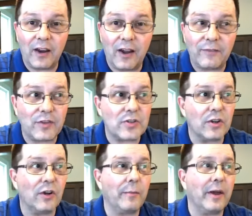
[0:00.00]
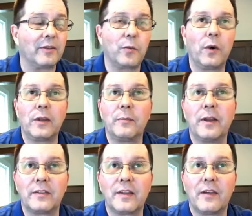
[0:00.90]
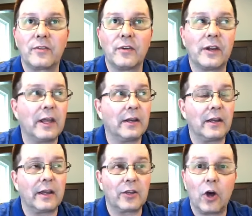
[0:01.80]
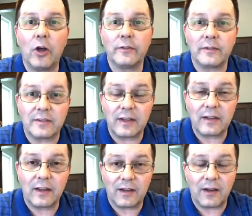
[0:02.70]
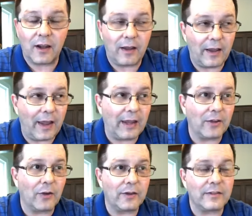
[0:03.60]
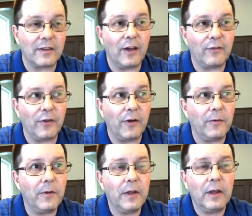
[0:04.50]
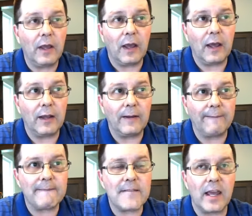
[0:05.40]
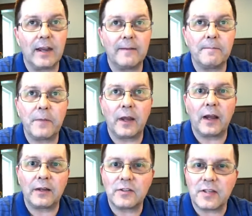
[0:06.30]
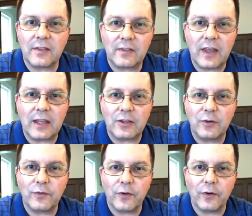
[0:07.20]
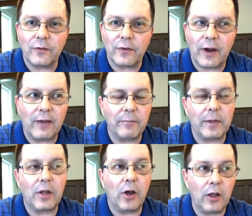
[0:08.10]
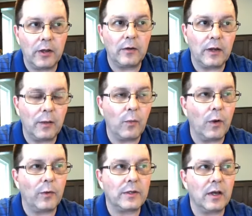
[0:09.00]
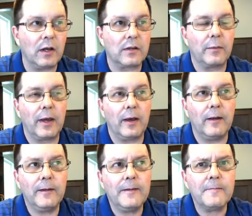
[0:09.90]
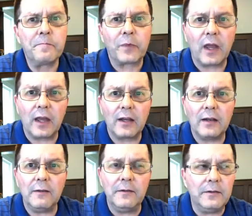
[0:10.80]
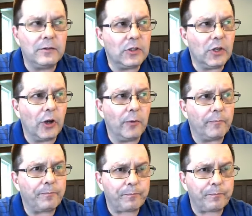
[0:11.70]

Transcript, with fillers: off the show, about 20 minutes after it ended, I called Hank on his cell phone and I just said, thank you for having me on and what we talked about. And, you know,